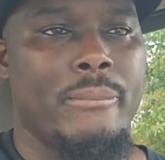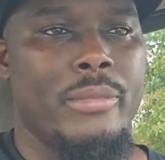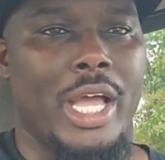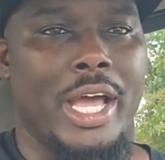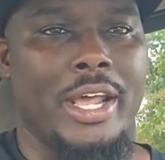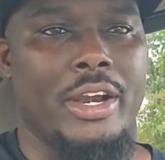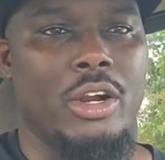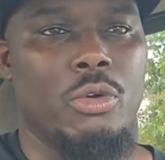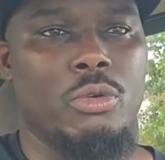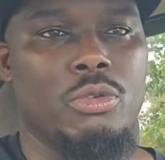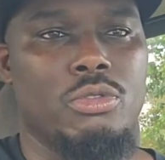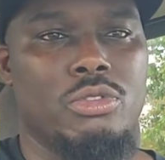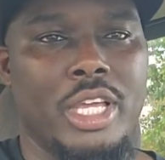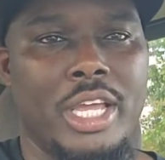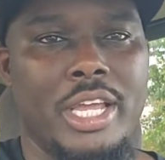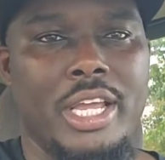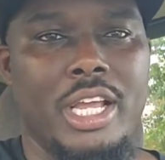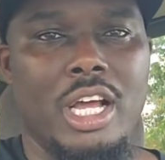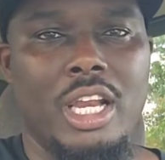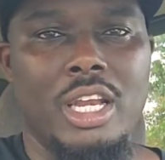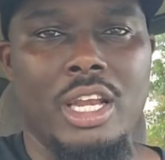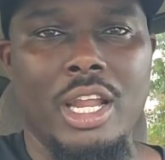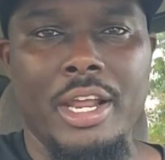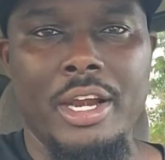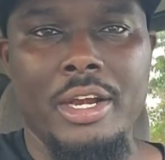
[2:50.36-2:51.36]
I don't think
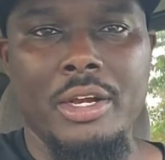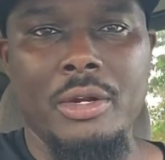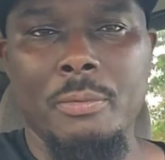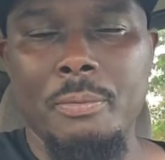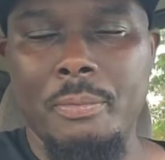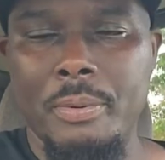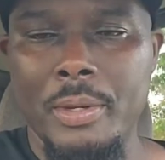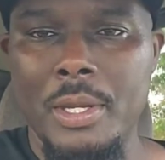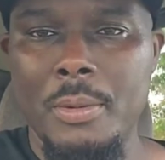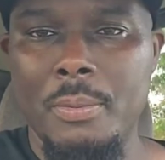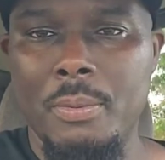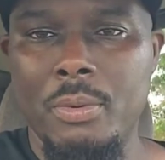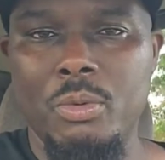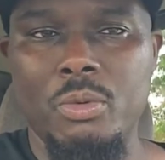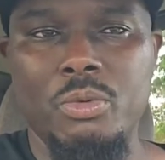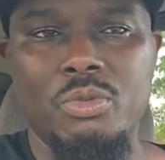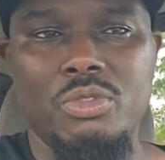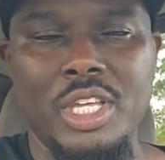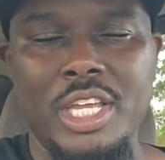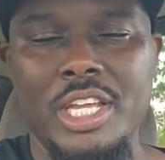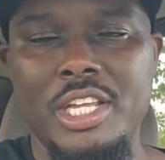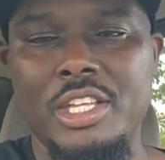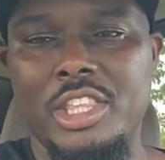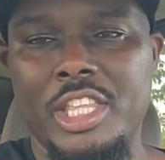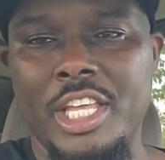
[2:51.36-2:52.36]
a lot of them people
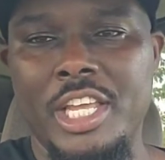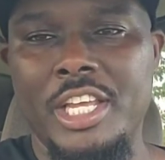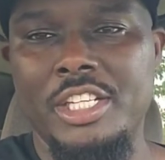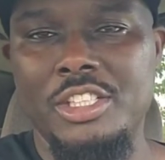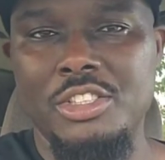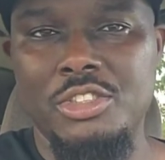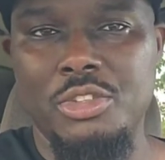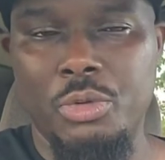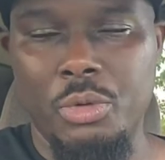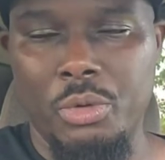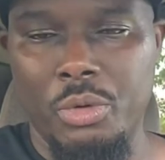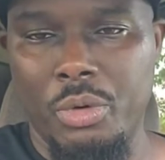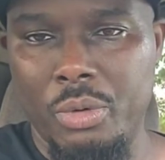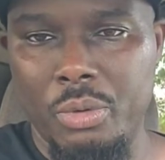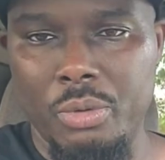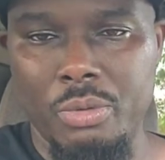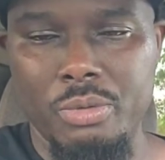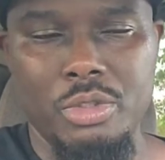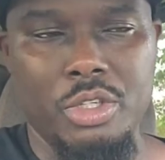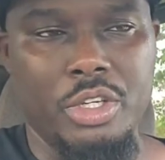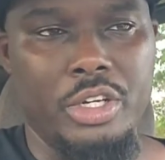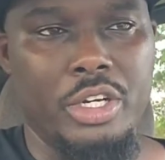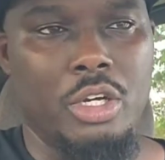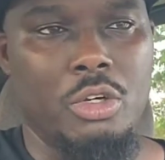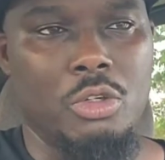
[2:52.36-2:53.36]
think things through.
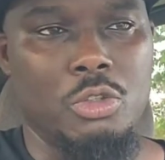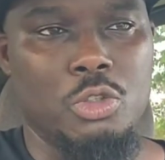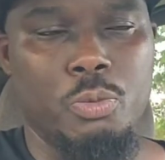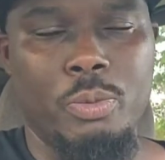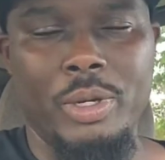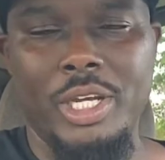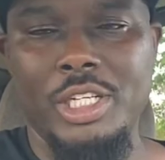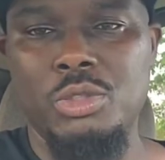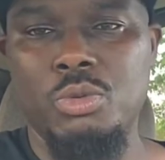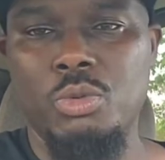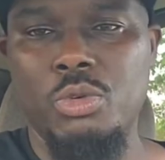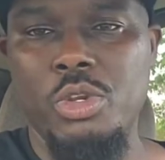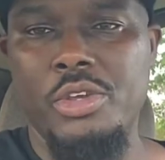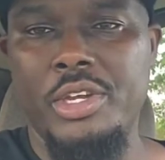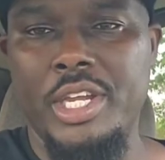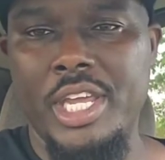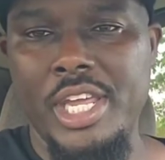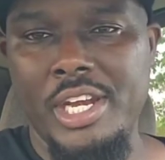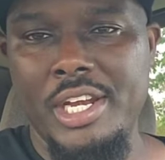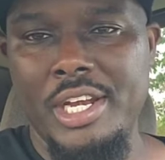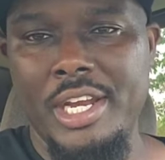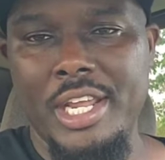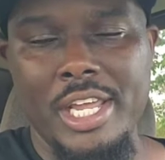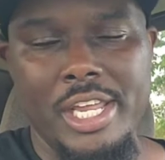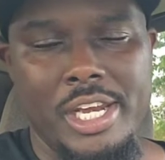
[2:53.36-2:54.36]
You know, especially when you
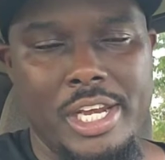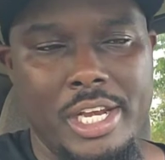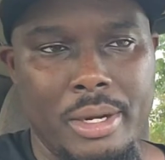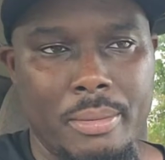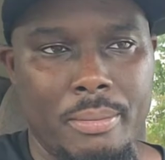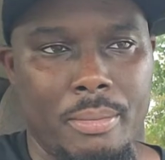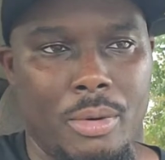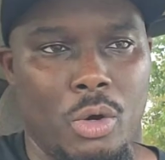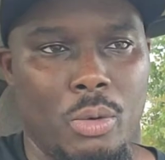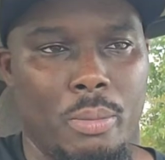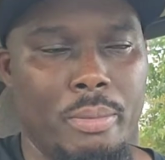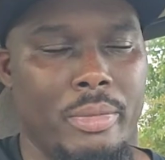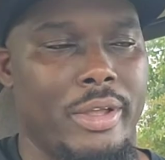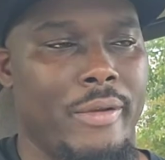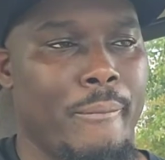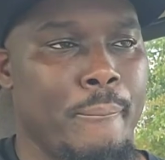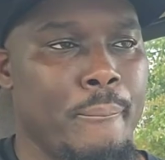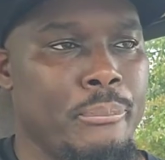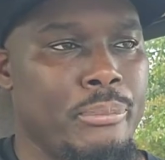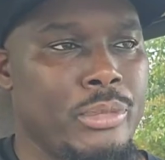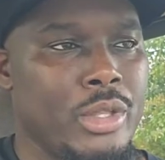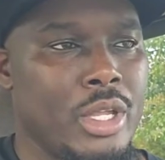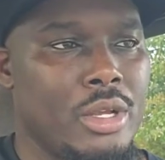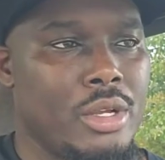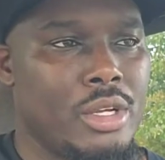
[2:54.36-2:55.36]
get in the heat of the moment.
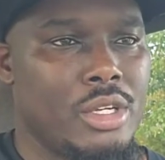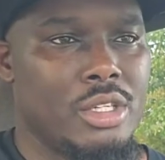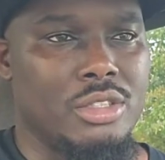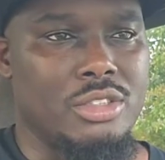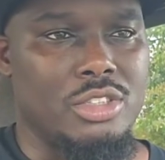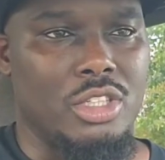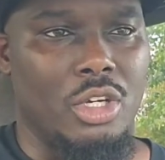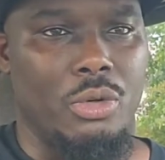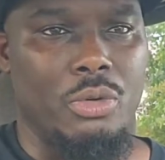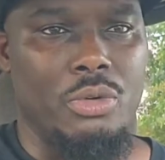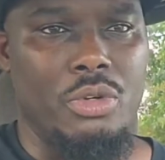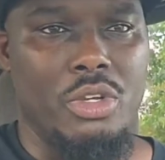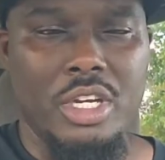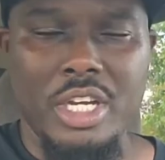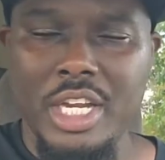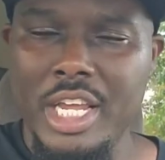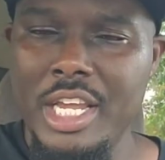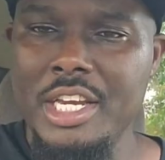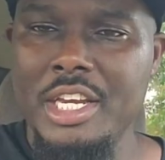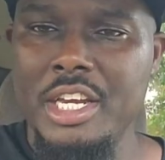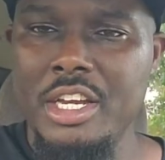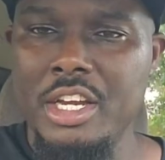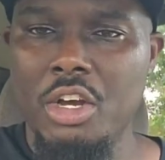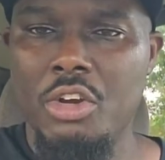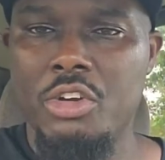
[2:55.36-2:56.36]
So you
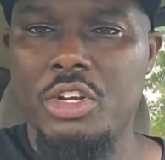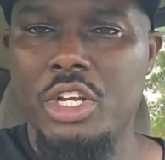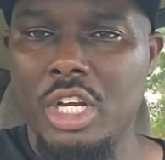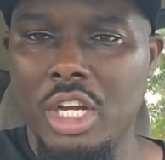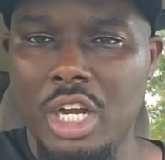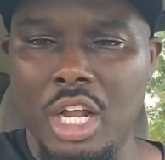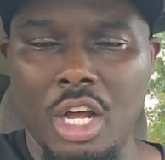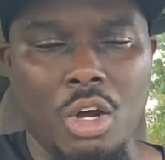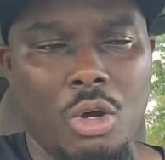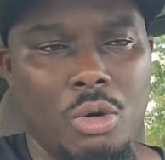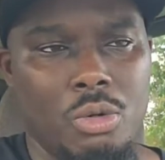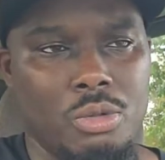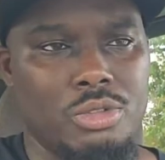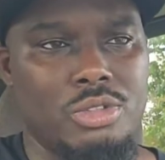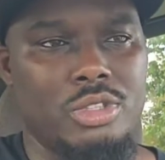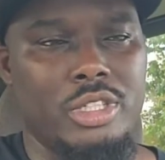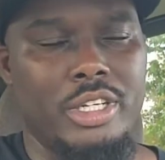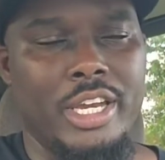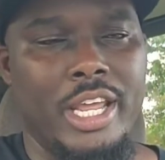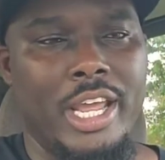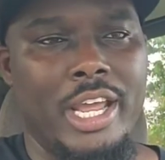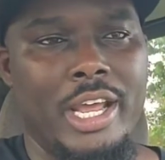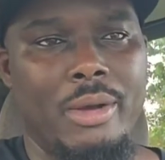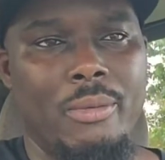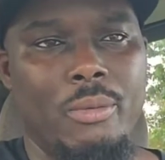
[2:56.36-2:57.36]
need to know your laws.
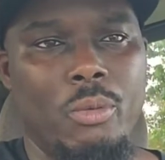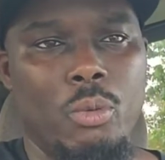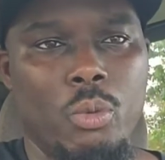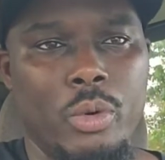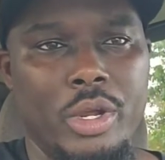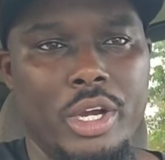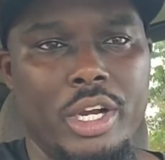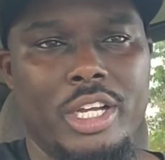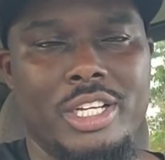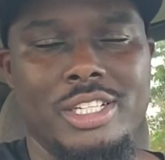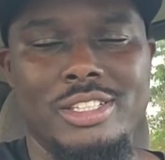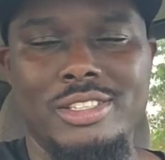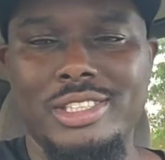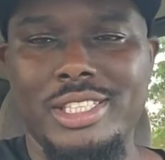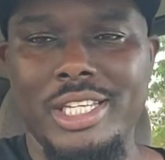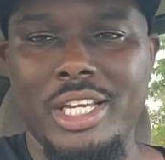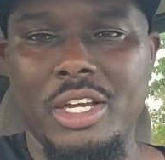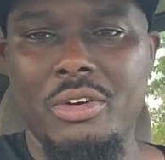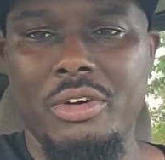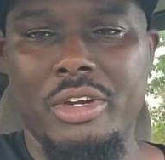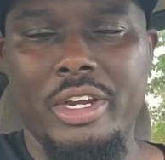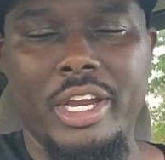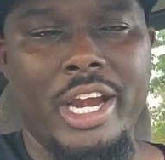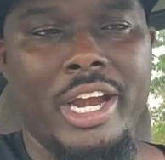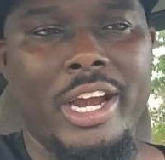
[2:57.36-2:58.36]
Now with
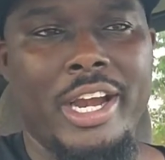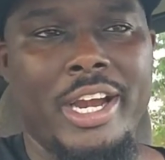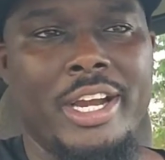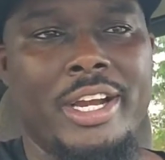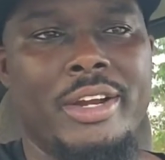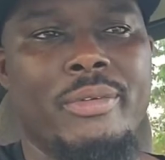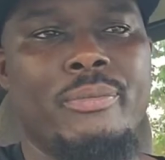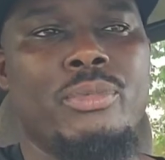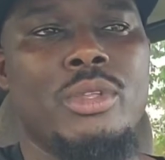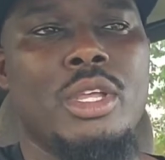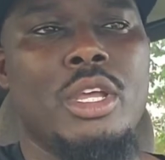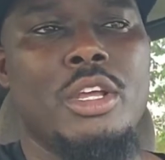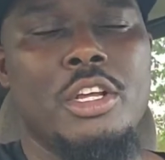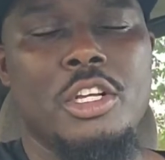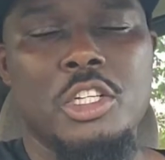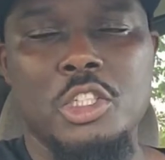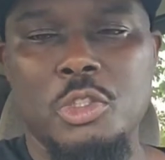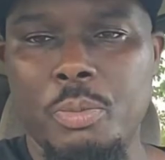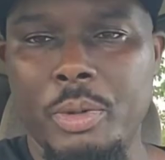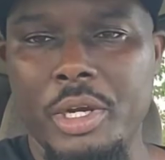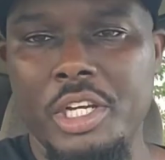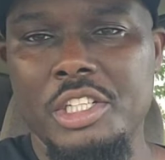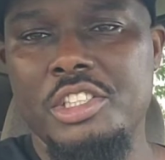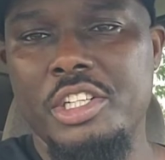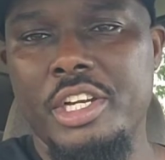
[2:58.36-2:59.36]
concealed carry,
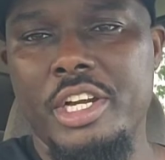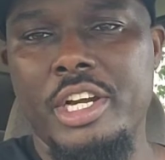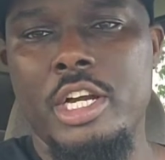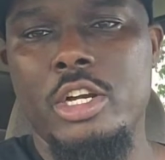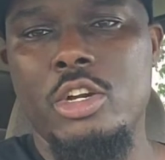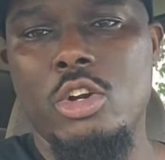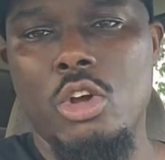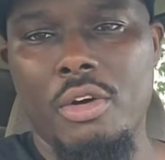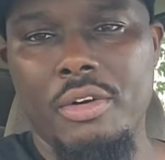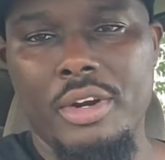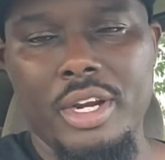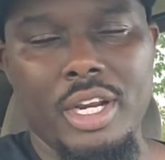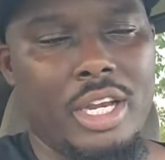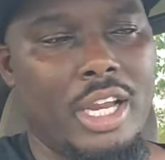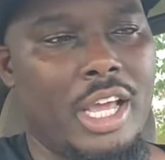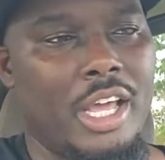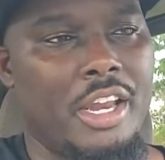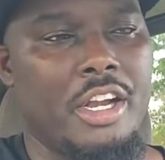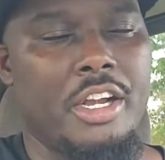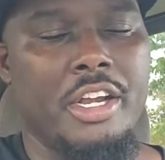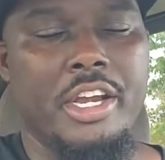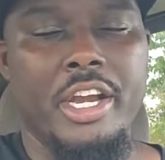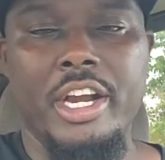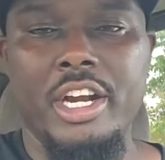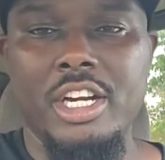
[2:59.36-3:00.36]
especially here in North
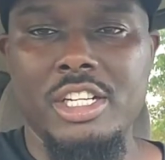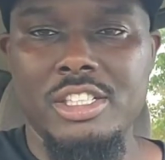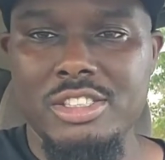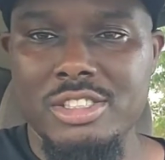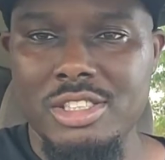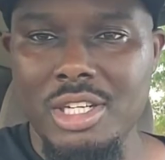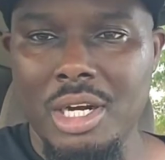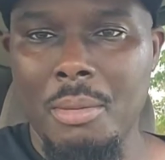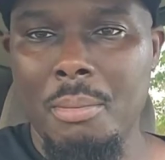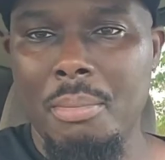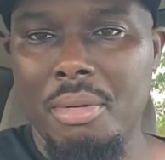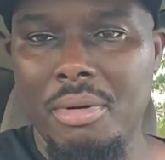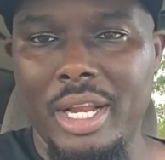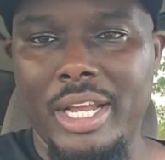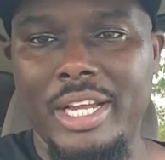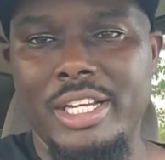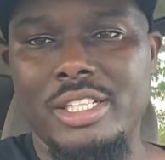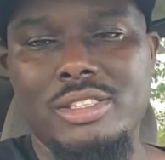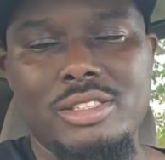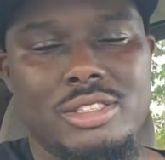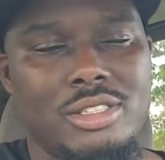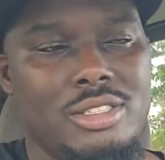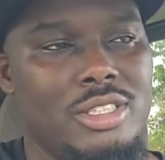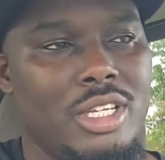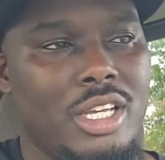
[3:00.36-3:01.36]
Carolina, there are some
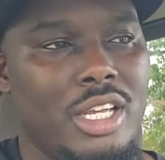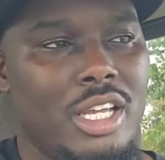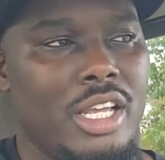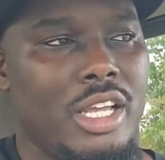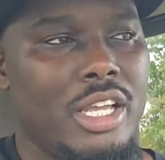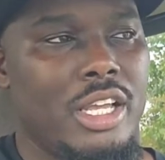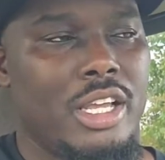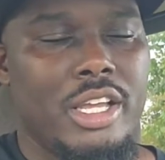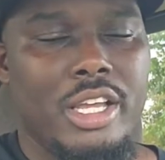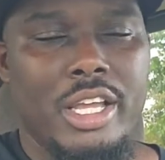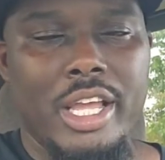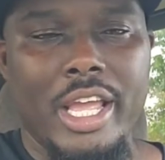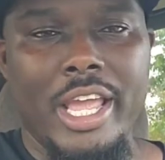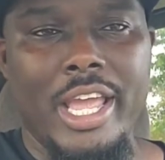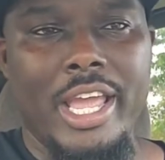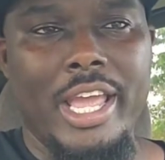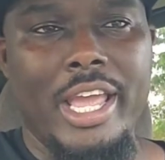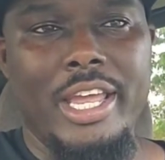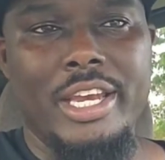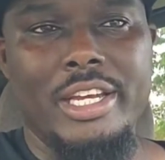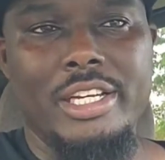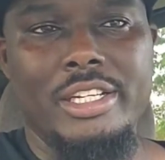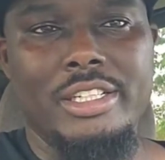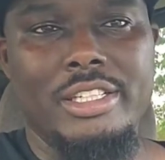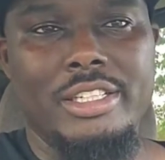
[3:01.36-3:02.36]
places
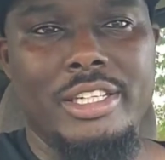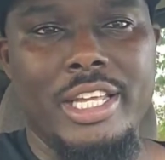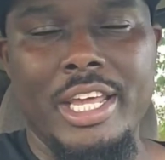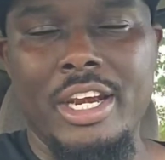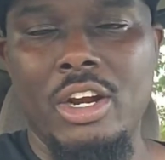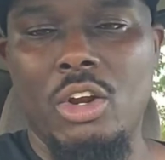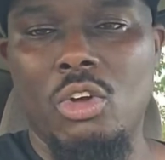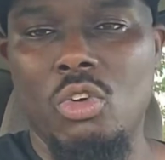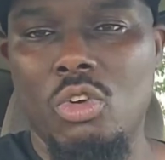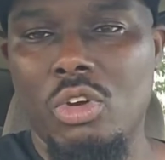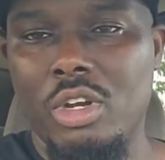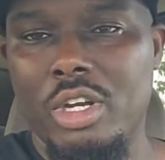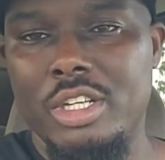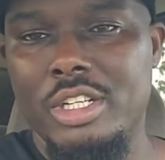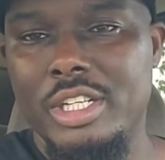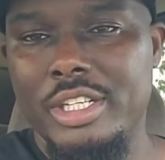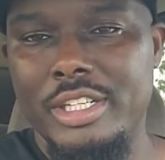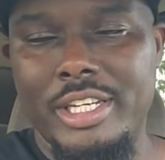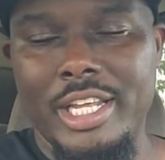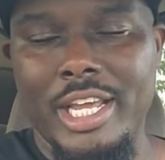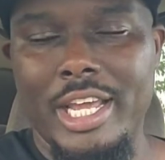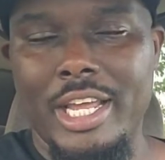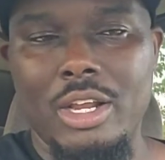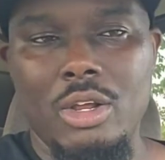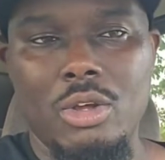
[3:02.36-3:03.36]
and that don't
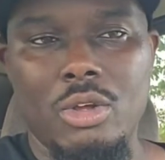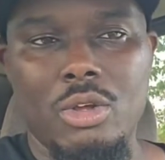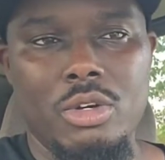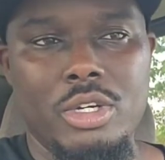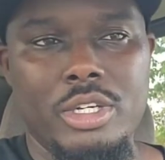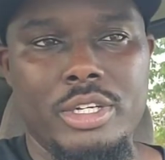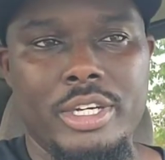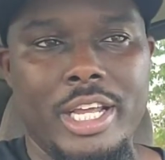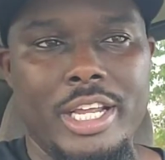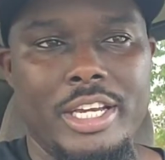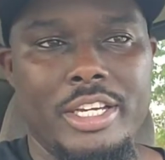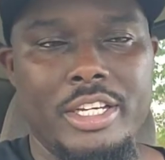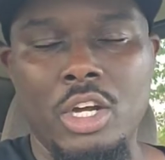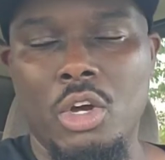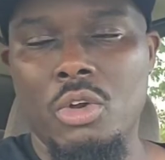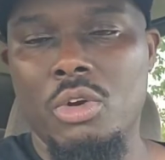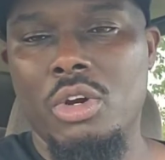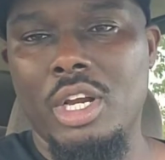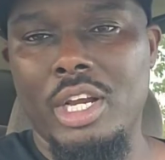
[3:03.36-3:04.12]
that that don't